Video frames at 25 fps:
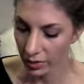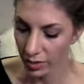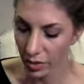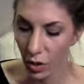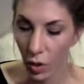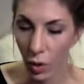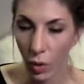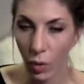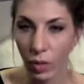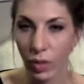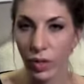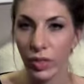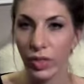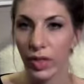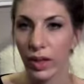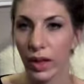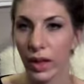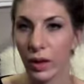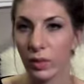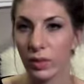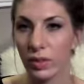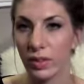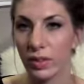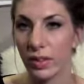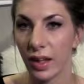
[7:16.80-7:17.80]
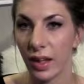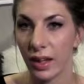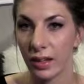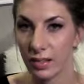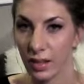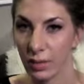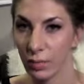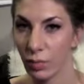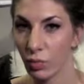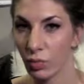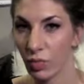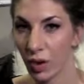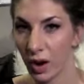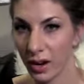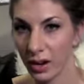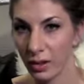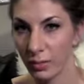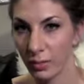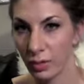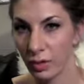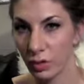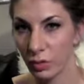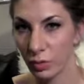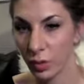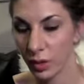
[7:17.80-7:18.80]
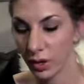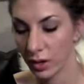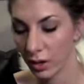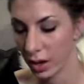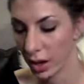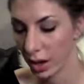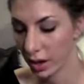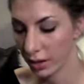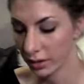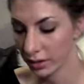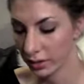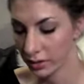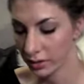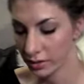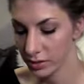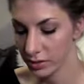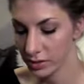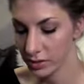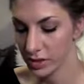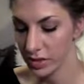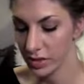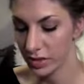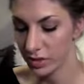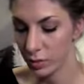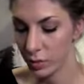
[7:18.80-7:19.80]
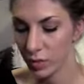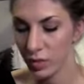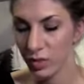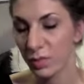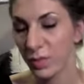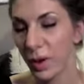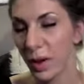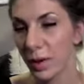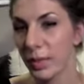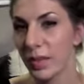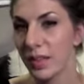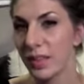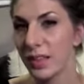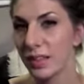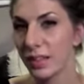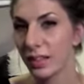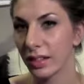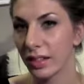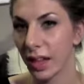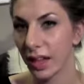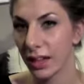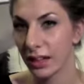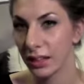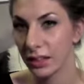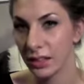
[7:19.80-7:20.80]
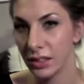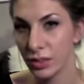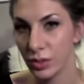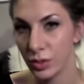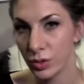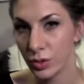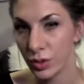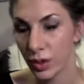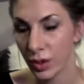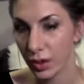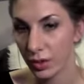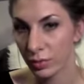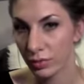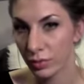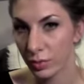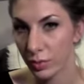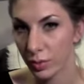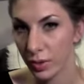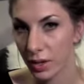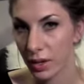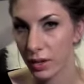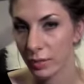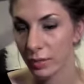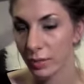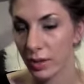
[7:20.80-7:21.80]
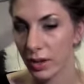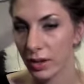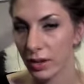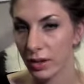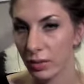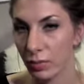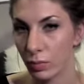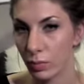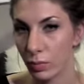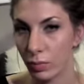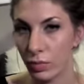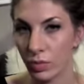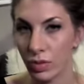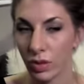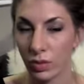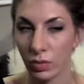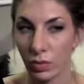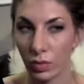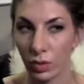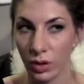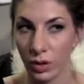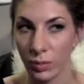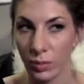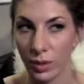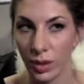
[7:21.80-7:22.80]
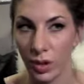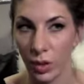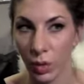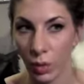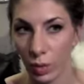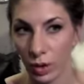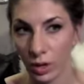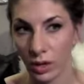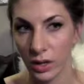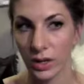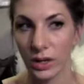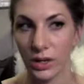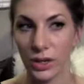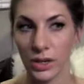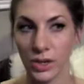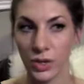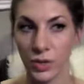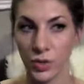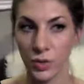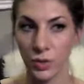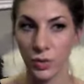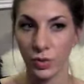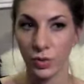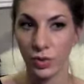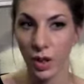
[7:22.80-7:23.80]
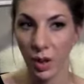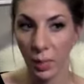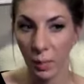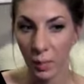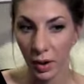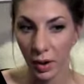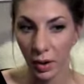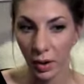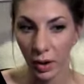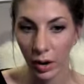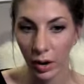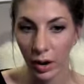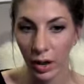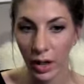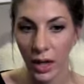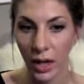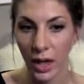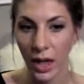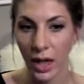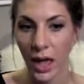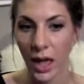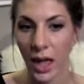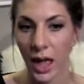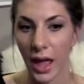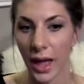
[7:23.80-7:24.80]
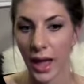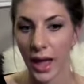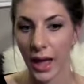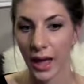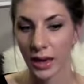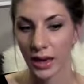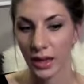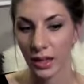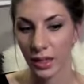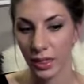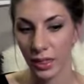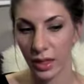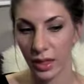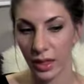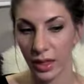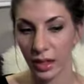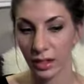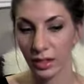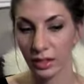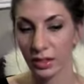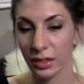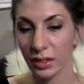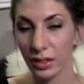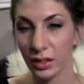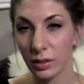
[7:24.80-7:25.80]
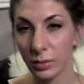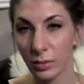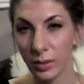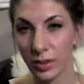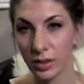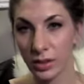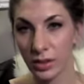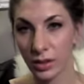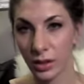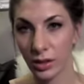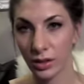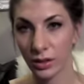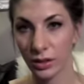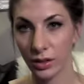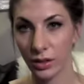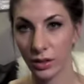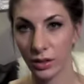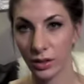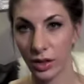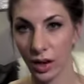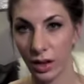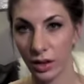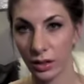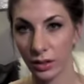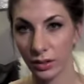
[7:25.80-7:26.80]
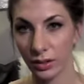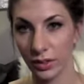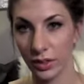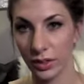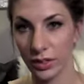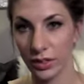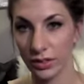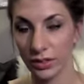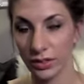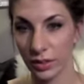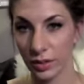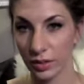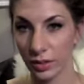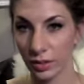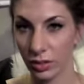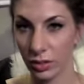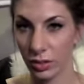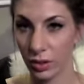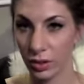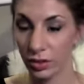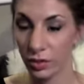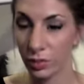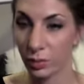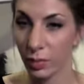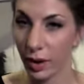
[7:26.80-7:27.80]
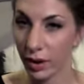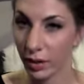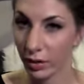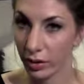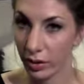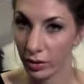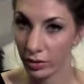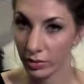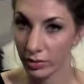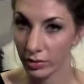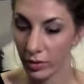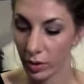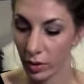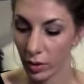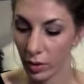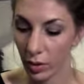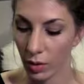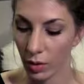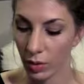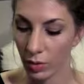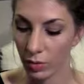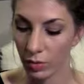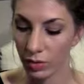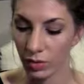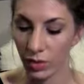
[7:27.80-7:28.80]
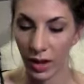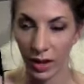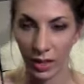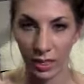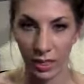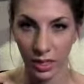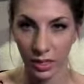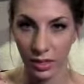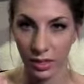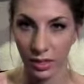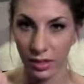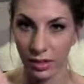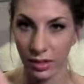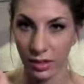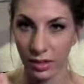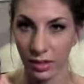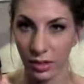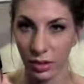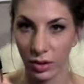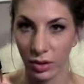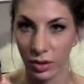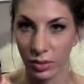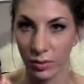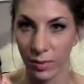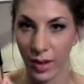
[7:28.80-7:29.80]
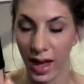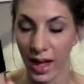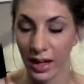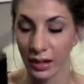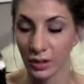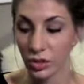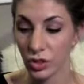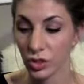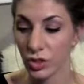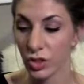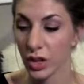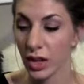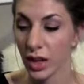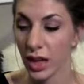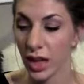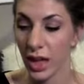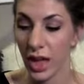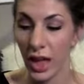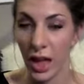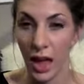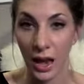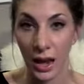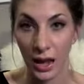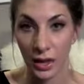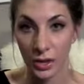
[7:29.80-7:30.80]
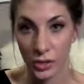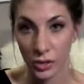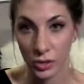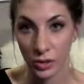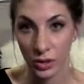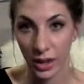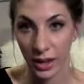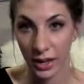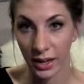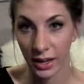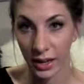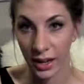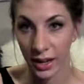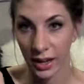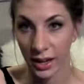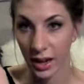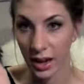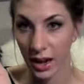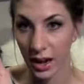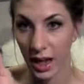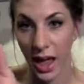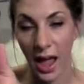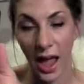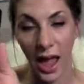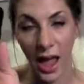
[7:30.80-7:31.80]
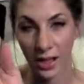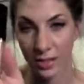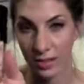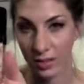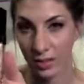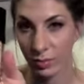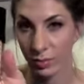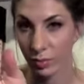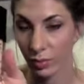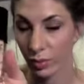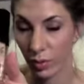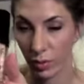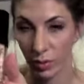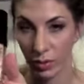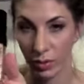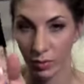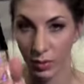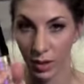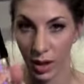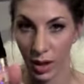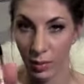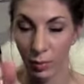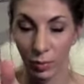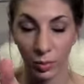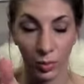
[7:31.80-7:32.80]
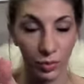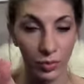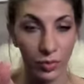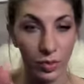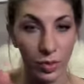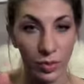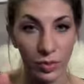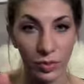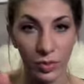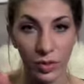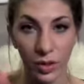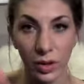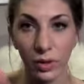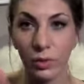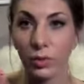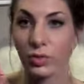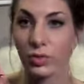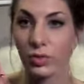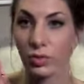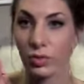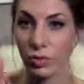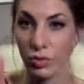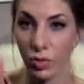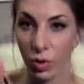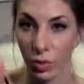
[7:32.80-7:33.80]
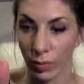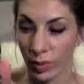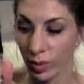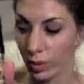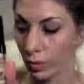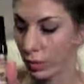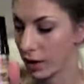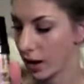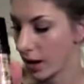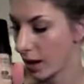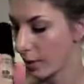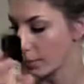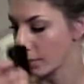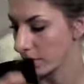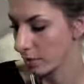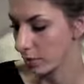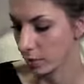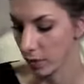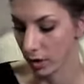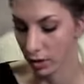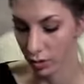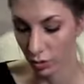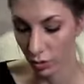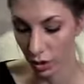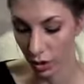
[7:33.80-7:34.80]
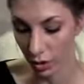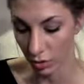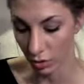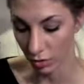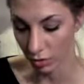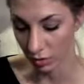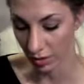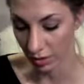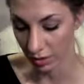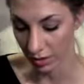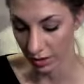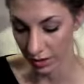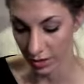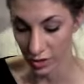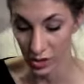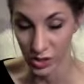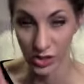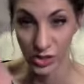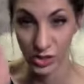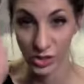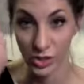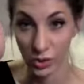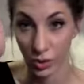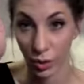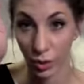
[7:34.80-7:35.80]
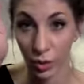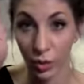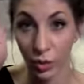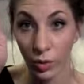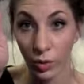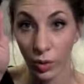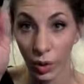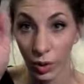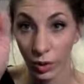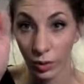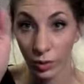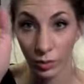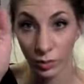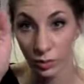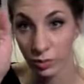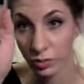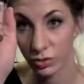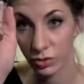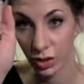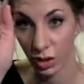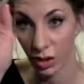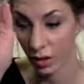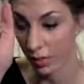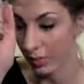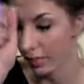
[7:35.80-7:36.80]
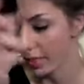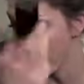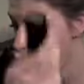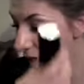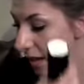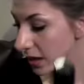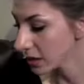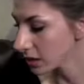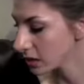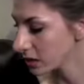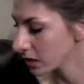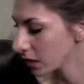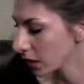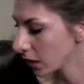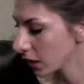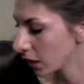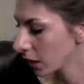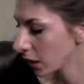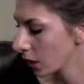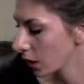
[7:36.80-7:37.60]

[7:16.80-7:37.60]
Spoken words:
The only thing I would say is I'm right in between colors. This one's probably slightly too dark for me, but since we're going to be going into summer, and I think a little bit darker coloring looks better on photos, I think this is a good match. And I do like it, and it hasn't broken me out profusely, which is normally what happens when I try a new foundation. So kudos on that.